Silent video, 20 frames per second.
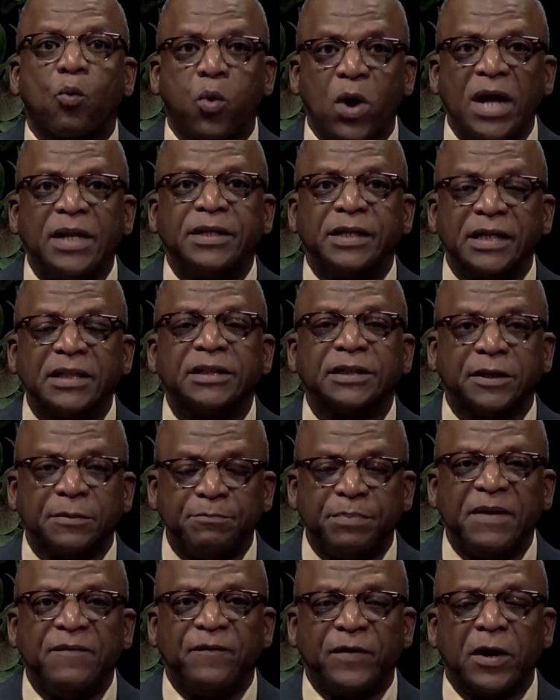when this
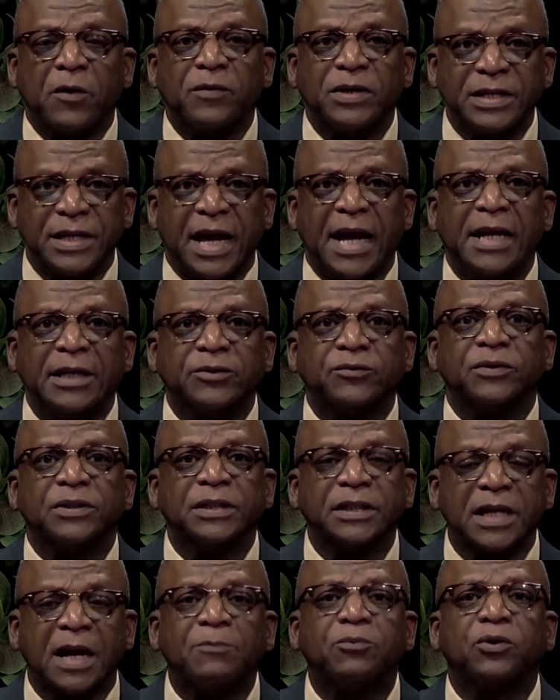could be very
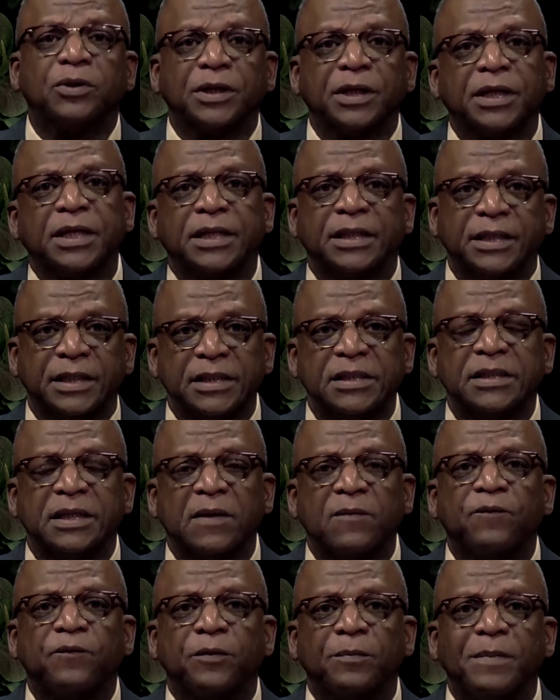dangerous, and I'm going to get this
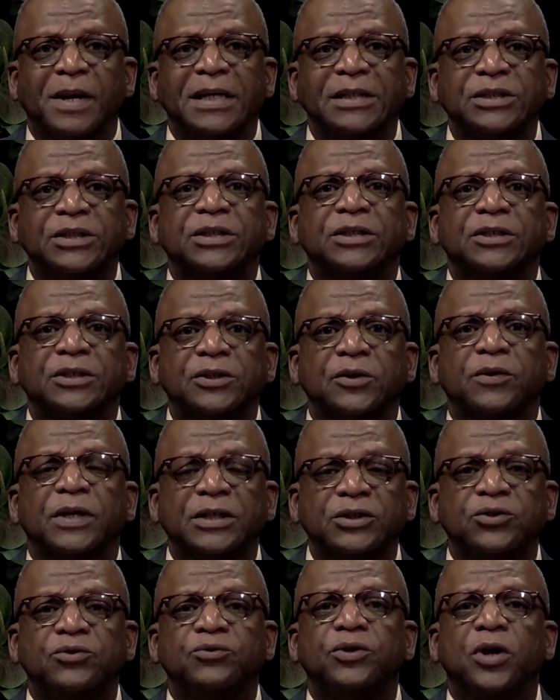information so
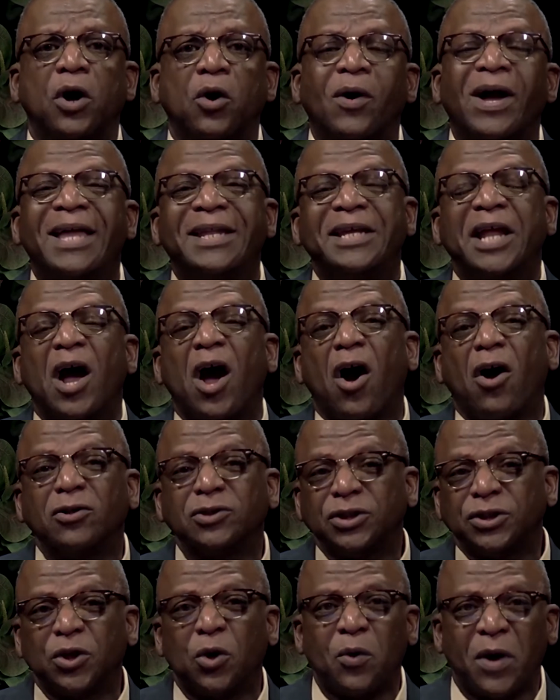that you know. And it
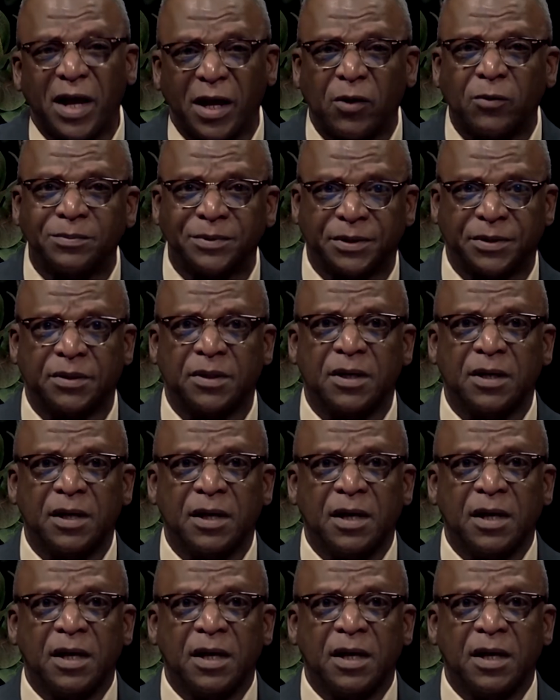also helps